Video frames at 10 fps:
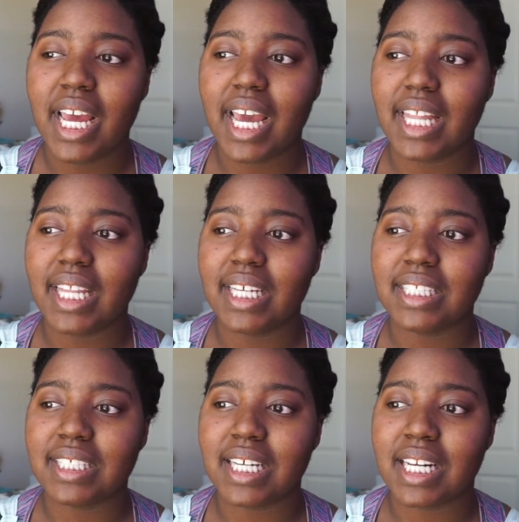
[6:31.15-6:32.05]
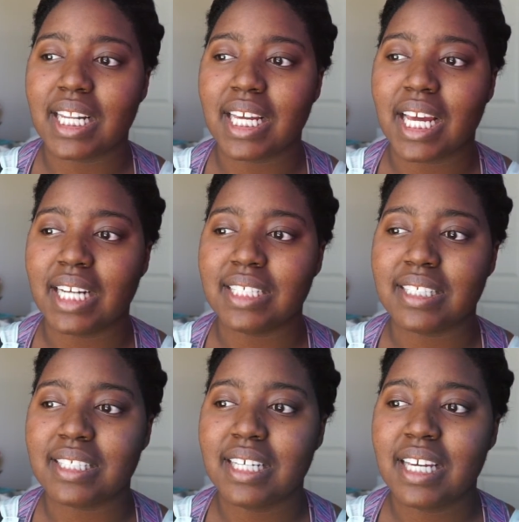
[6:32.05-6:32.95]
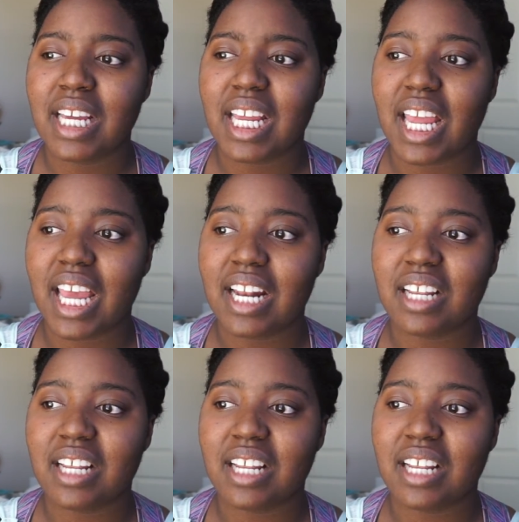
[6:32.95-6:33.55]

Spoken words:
and then suddenly I just can't